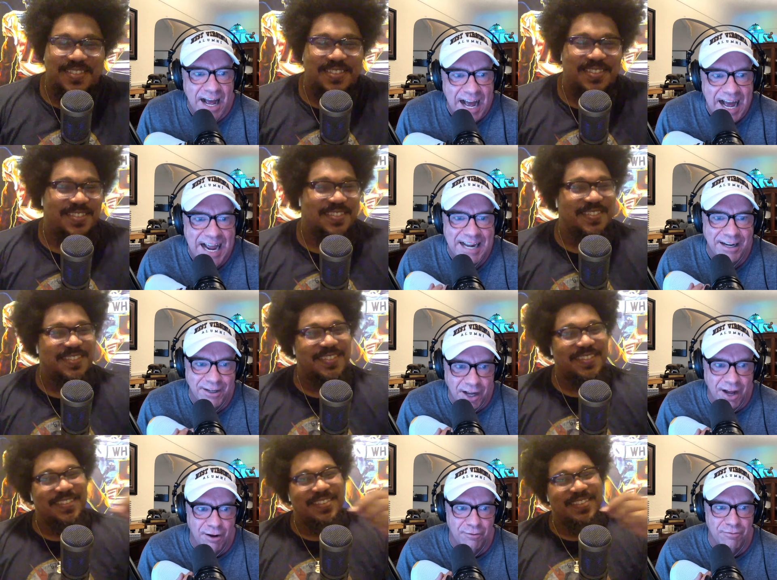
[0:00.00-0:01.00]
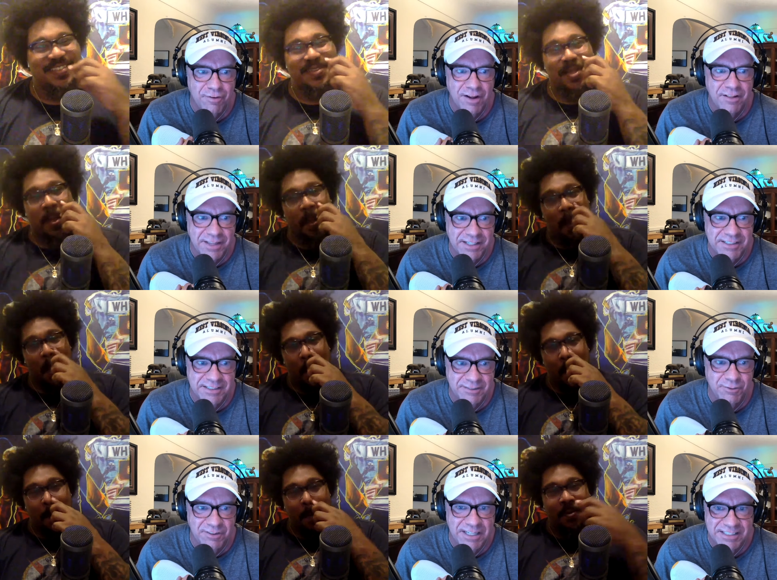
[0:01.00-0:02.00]
Speaker 1: I love this
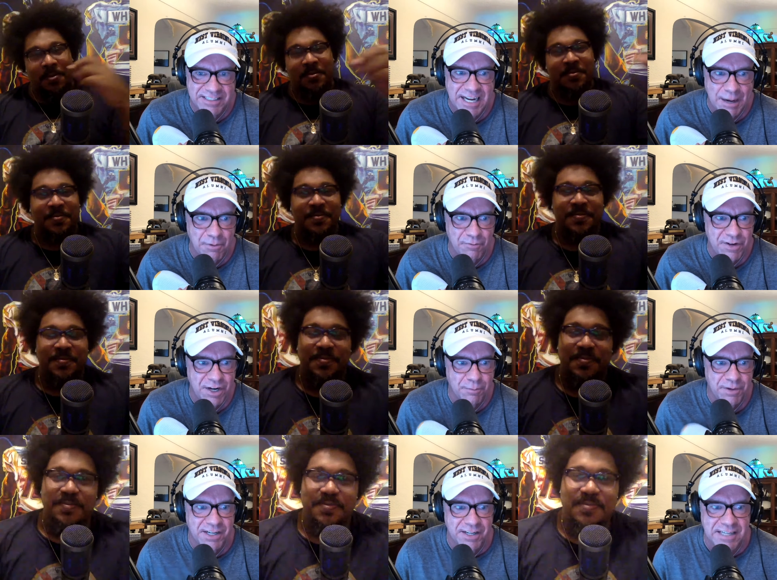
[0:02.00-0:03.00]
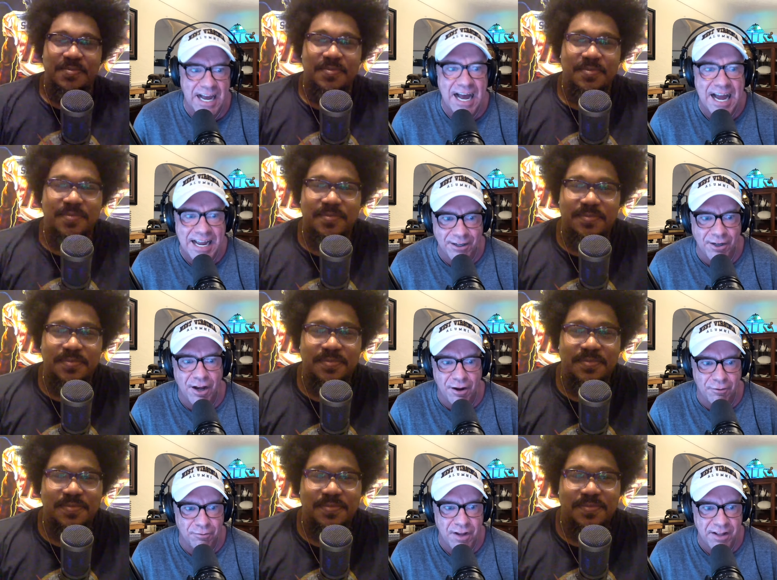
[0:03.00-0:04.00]
this time of year, because I
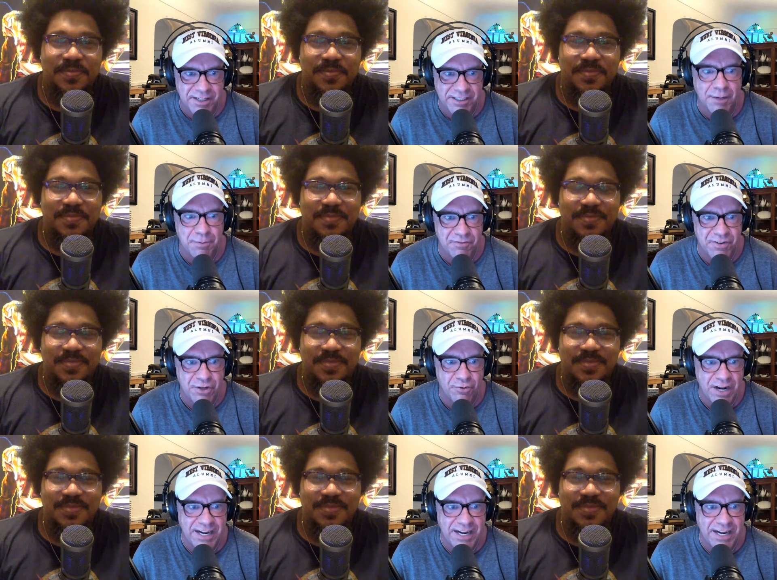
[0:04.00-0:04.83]
love the W V U